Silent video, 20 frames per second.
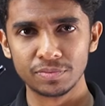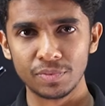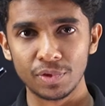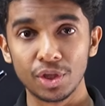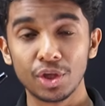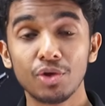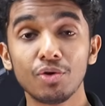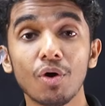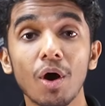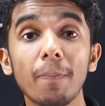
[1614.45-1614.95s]

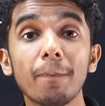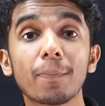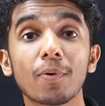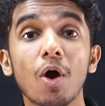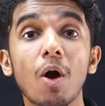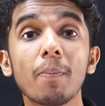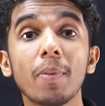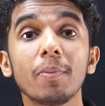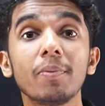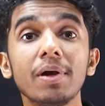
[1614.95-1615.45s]
your
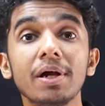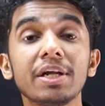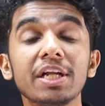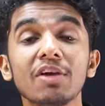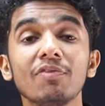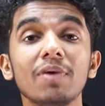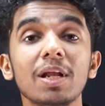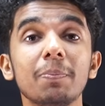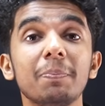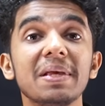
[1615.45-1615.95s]
probability
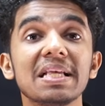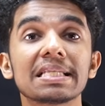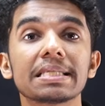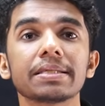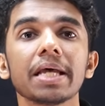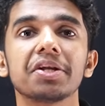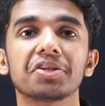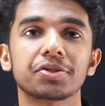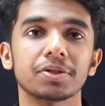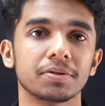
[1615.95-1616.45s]
will be
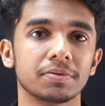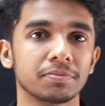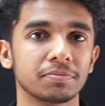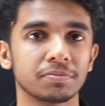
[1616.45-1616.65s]
set.